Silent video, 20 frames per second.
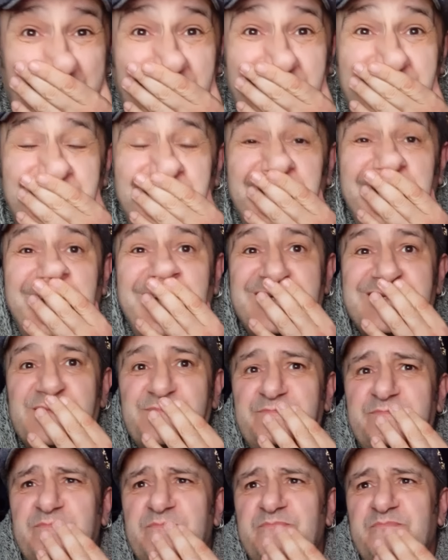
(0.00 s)
think
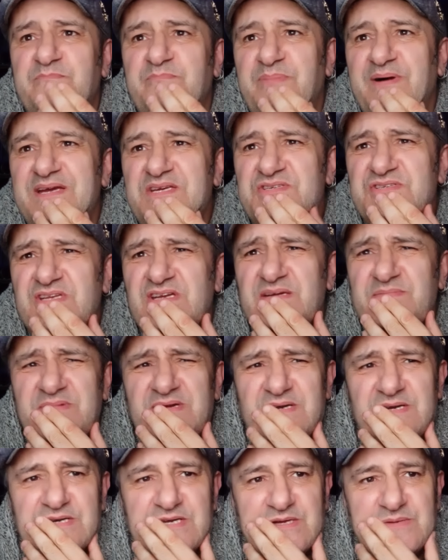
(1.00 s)
he's based in
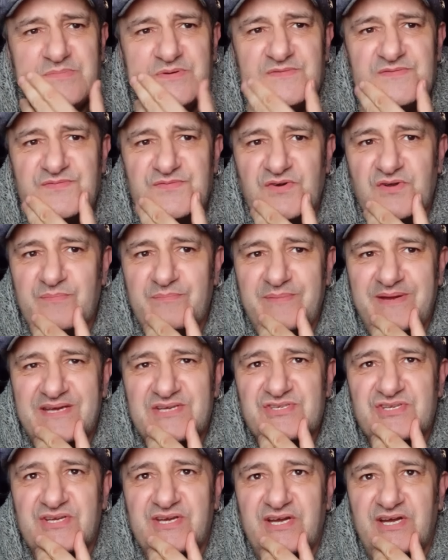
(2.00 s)
America, but from
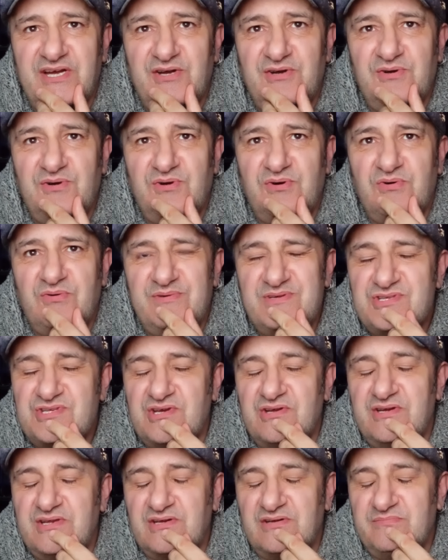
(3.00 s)
Mexico, or he's
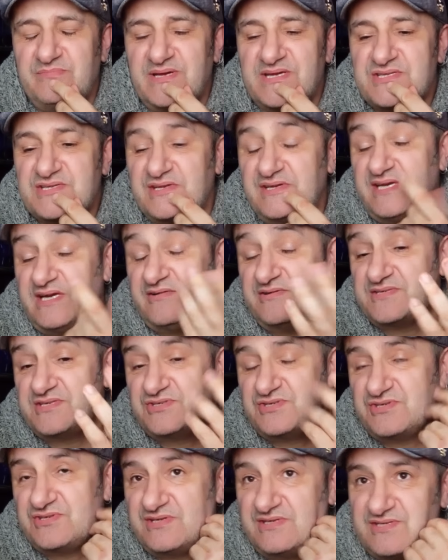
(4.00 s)
certainly got Mexican
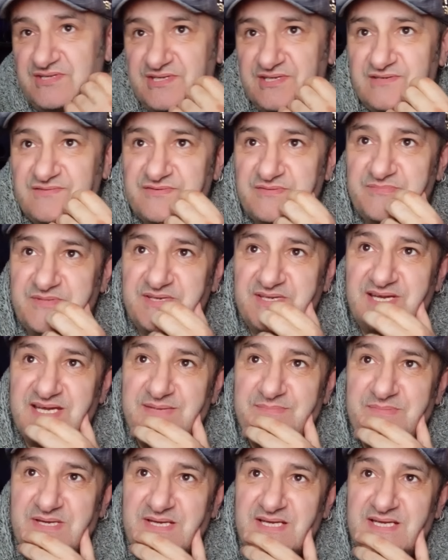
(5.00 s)
heritage, as you can tell from the
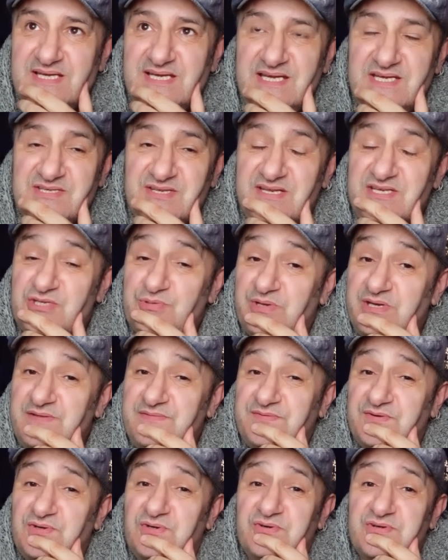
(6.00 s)
name. He's only
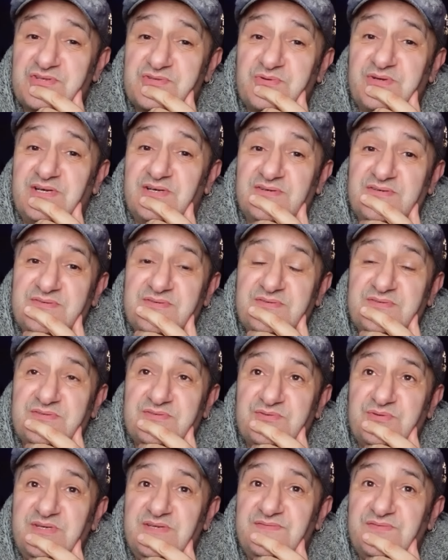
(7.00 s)
24 as well,
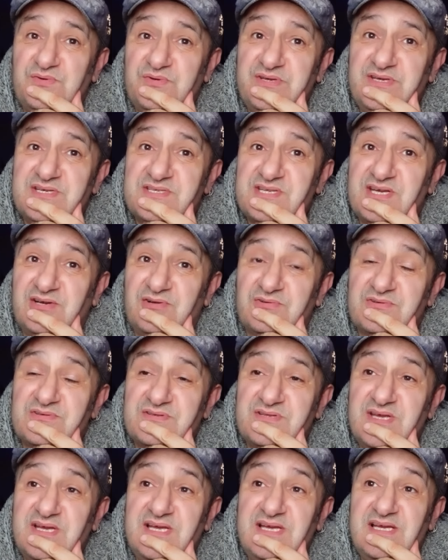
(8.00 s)
24 years old.
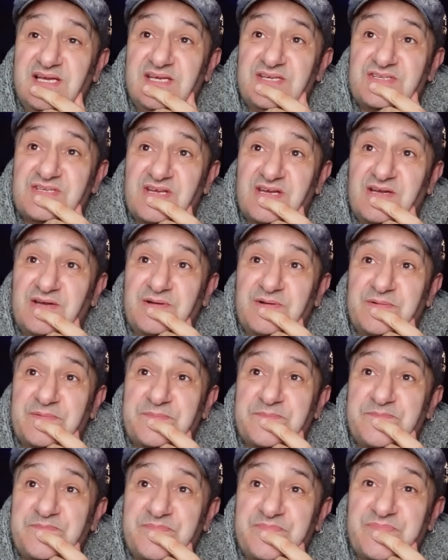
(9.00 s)
So,
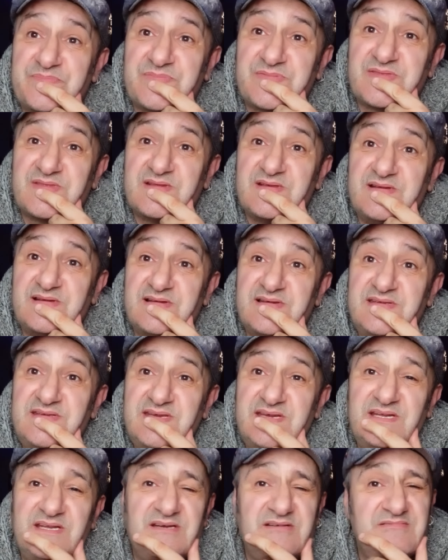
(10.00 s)

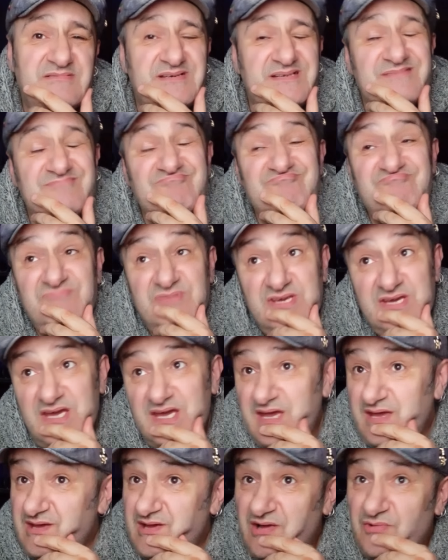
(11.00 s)
you know,
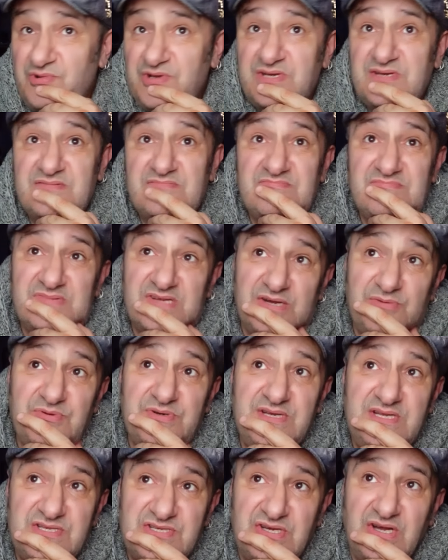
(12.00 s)
yeah, I
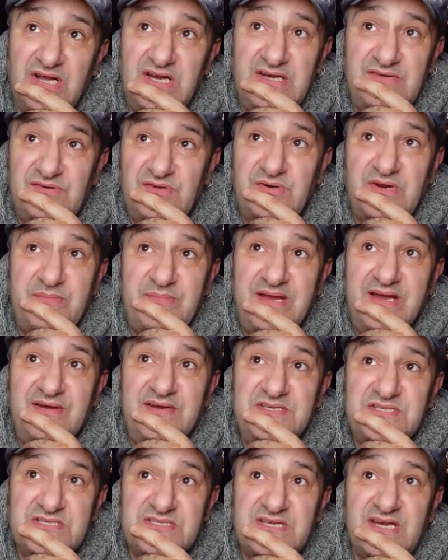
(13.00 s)
wouldn't entirely rule him
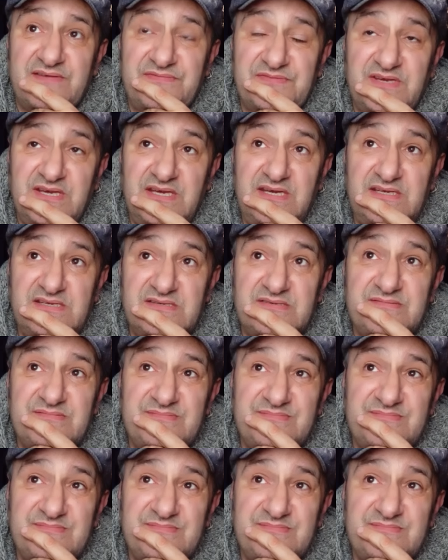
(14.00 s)
out. He's a tough kid,